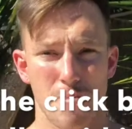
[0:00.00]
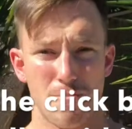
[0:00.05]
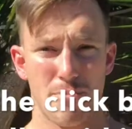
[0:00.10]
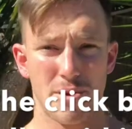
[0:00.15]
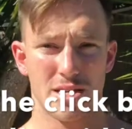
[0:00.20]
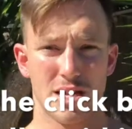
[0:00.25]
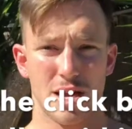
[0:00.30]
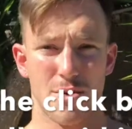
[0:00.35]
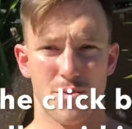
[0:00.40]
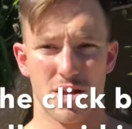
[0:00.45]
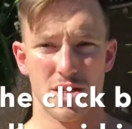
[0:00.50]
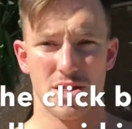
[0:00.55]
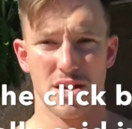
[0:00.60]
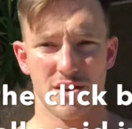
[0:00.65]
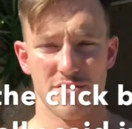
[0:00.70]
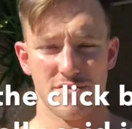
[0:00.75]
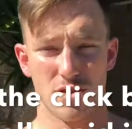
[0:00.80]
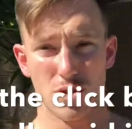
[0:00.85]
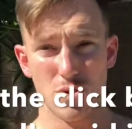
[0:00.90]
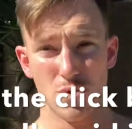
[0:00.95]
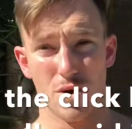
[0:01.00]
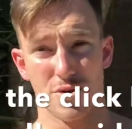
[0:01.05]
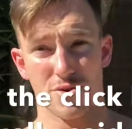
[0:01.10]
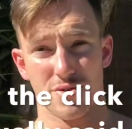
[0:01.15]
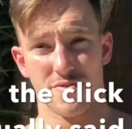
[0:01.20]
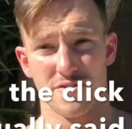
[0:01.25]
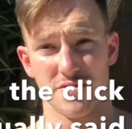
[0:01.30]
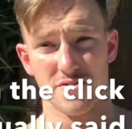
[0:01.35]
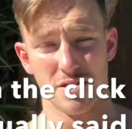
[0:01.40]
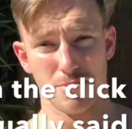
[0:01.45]
picked up one of these for
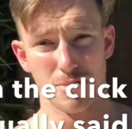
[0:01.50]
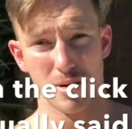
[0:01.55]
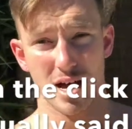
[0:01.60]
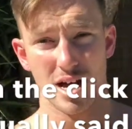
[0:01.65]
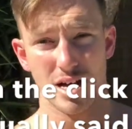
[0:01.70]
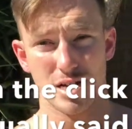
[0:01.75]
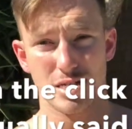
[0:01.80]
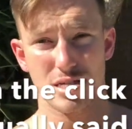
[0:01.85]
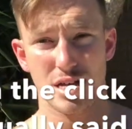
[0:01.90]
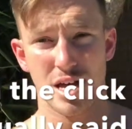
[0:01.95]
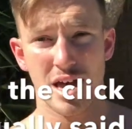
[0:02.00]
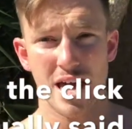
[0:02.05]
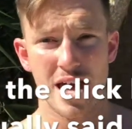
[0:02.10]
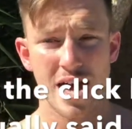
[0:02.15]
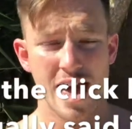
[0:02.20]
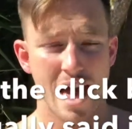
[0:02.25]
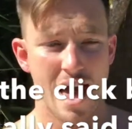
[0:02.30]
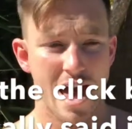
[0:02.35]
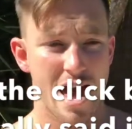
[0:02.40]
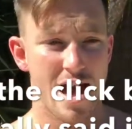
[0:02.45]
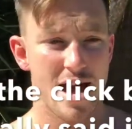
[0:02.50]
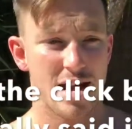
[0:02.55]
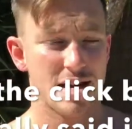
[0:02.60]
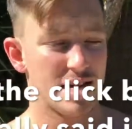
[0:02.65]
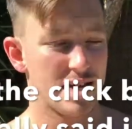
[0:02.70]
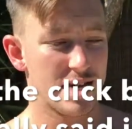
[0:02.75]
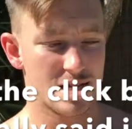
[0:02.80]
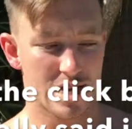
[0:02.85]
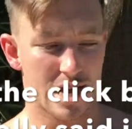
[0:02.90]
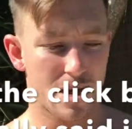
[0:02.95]
250 bucks, and
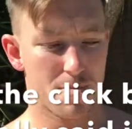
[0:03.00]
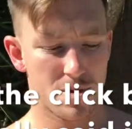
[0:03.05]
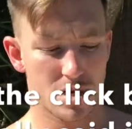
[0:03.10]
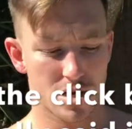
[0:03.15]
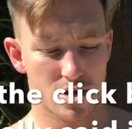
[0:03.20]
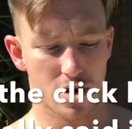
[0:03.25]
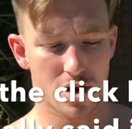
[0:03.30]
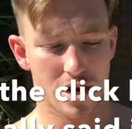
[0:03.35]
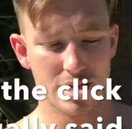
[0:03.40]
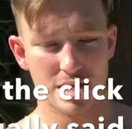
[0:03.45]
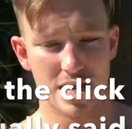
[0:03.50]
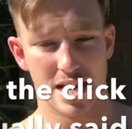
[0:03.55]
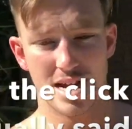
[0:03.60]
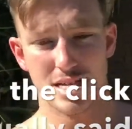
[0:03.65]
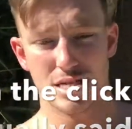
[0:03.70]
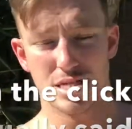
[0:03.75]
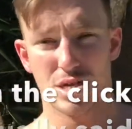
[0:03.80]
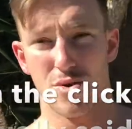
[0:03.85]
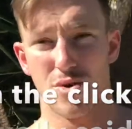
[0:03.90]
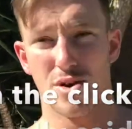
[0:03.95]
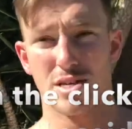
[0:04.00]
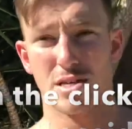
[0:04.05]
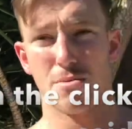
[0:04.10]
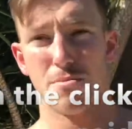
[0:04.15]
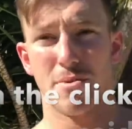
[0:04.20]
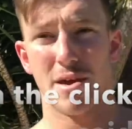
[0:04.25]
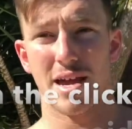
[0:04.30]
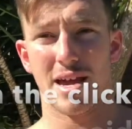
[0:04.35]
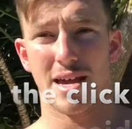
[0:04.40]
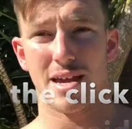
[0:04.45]
it's epic, guys, and it's going to
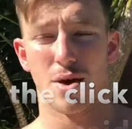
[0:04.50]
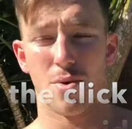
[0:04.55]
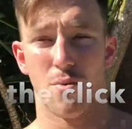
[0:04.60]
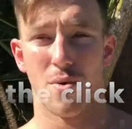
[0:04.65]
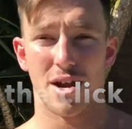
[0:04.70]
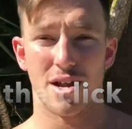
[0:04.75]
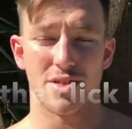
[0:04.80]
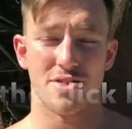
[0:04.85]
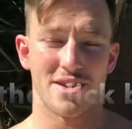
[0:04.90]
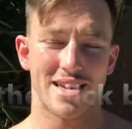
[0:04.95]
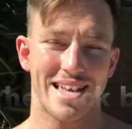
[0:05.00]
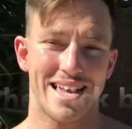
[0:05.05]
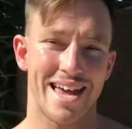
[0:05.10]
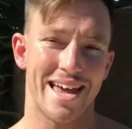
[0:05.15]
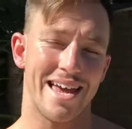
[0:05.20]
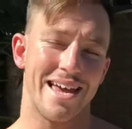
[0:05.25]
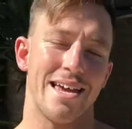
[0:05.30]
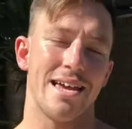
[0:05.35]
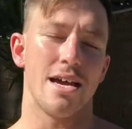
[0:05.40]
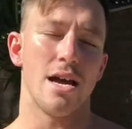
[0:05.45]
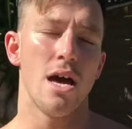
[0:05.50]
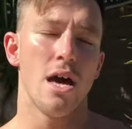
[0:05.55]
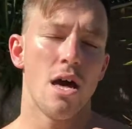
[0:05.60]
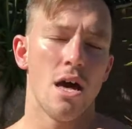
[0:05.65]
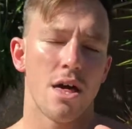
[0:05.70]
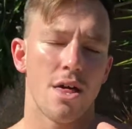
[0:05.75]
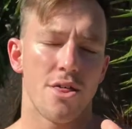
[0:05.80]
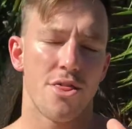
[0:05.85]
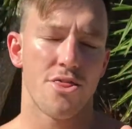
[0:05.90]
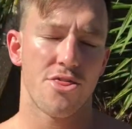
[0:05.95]
be one of the key
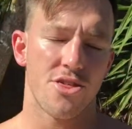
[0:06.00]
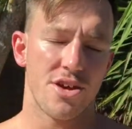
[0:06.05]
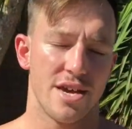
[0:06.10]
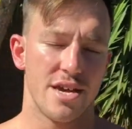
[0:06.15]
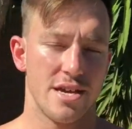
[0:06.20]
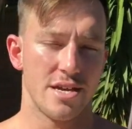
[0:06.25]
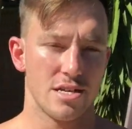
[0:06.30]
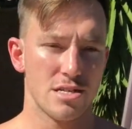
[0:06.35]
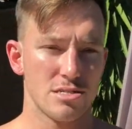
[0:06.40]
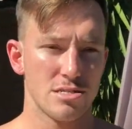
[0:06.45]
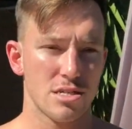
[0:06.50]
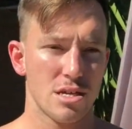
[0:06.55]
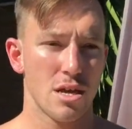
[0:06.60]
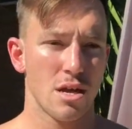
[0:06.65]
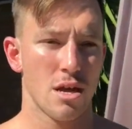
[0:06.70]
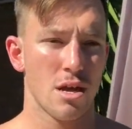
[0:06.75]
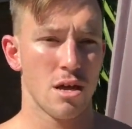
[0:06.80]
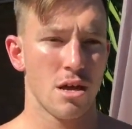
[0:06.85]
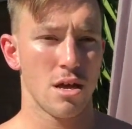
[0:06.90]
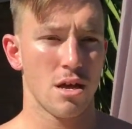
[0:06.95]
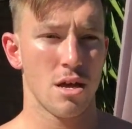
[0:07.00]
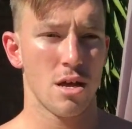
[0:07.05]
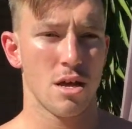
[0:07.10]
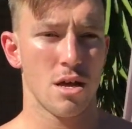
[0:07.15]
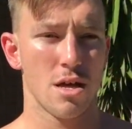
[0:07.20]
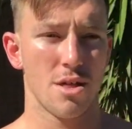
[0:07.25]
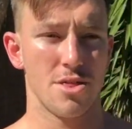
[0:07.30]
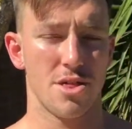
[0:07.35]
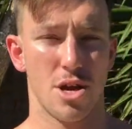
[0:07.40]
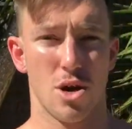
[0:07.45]
things
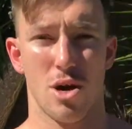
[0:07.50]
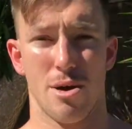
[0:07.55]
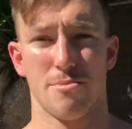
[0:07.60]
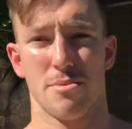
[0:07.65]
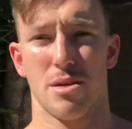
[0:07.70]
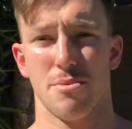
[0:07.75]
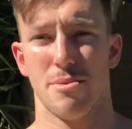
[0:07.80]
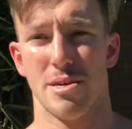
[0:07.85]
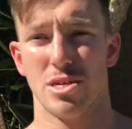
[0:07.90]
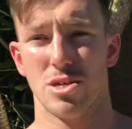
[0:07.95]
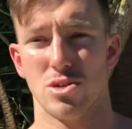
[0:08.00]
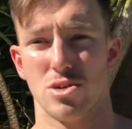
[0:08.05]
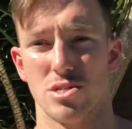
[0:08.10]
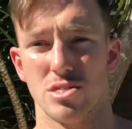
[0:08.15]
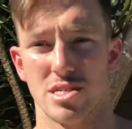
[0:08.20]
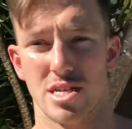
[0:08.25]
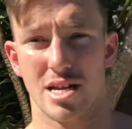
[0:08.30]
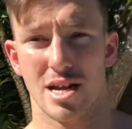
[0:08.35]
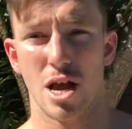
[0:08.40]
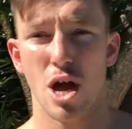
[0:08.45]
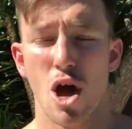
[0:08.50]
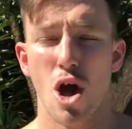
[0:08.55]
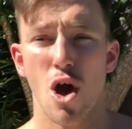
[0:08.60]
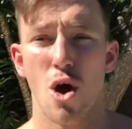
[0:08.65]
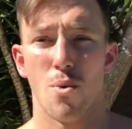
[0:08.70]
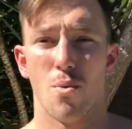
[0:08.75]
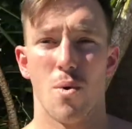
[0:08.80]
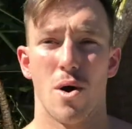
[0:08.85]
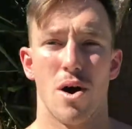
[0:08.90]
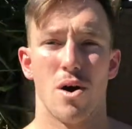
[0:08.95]
that I'm going to be using
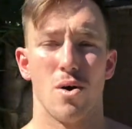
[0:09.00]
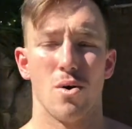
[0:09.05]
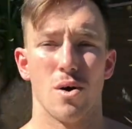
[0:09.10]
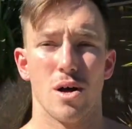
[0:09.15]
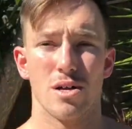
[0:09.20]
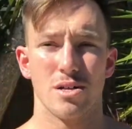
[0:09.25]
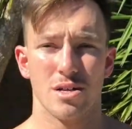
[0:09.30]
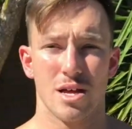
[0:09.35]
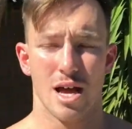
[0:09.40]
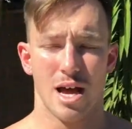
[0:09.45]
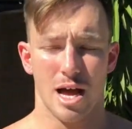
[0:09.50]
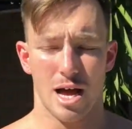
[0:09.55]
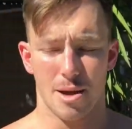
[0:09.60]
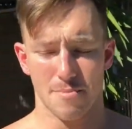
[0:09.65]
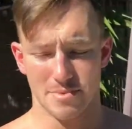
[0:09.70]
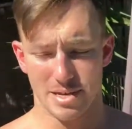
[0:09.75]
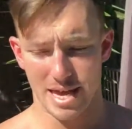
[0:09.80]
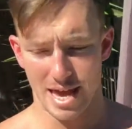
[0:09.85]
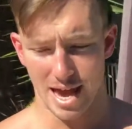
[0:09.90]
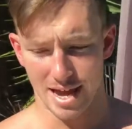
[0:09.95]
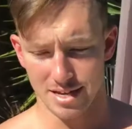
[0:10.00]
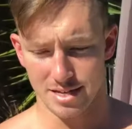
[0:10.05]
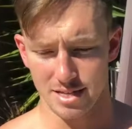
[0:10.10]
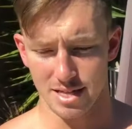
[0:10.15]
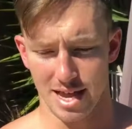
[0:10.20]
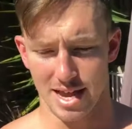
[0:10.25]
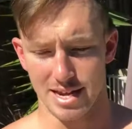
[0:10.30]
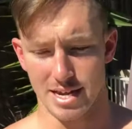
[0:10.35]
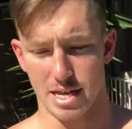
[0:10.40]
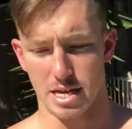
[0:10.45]
while um,
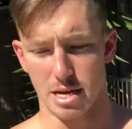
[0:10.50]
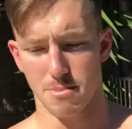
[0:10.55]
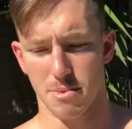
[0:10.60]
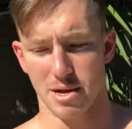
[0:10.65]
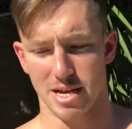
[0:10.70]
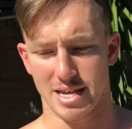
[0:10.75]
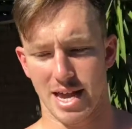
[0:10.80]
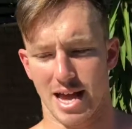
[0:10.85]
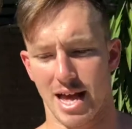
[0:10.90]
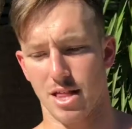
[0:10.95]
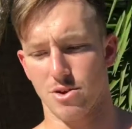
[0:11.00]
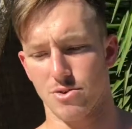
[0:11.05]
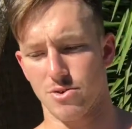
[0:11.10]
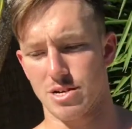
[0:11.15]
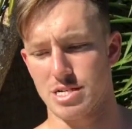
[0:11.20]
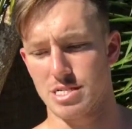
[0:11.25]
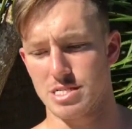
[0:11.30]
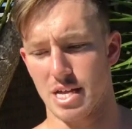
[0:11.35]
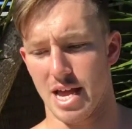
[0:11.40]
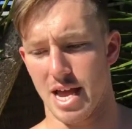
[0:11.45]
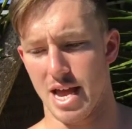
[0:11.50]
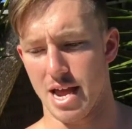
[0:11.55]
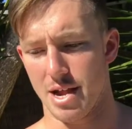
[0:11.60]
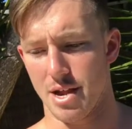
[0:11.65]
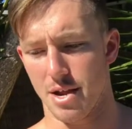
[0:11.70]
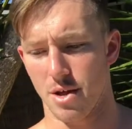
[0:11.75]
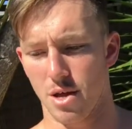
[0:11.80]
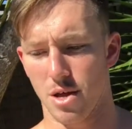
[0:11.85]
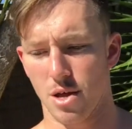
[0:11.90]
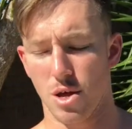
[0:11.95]
calculating my calories
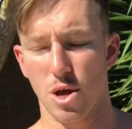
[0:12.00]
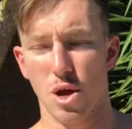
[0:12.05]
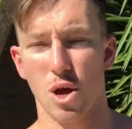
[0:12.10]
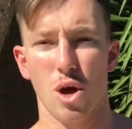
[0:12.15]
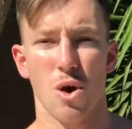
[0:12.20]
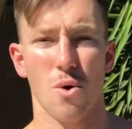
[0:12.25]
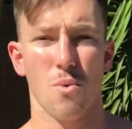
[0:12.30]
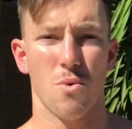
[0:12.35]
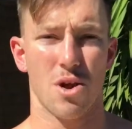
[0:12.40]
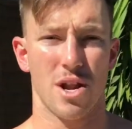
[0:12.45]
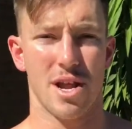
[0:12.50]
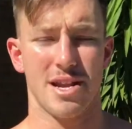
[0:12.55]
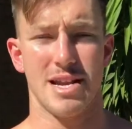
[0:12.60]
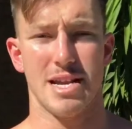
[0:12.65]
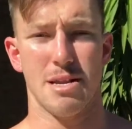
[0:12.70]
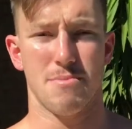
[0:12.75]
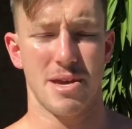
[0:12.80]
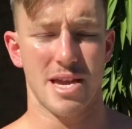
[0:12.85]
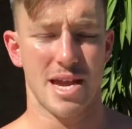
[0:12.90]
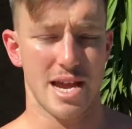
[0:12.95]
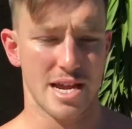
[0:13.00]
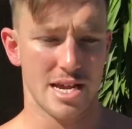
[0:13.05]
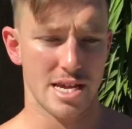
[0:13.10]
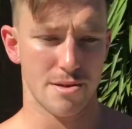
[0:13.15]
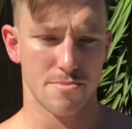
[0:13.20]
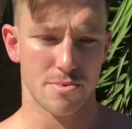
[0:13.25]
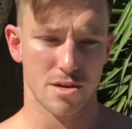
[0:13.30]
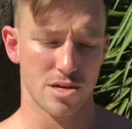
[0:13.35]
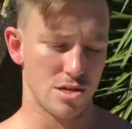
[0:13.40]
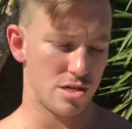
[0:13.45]
and what I need to be
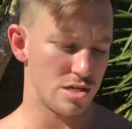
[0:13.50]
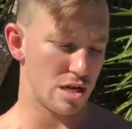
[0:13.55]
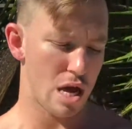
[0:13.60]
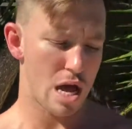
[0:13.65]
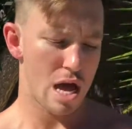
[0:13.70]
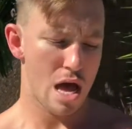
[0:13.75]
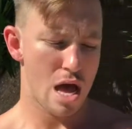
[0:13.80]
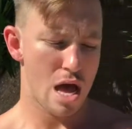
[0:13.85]
eating because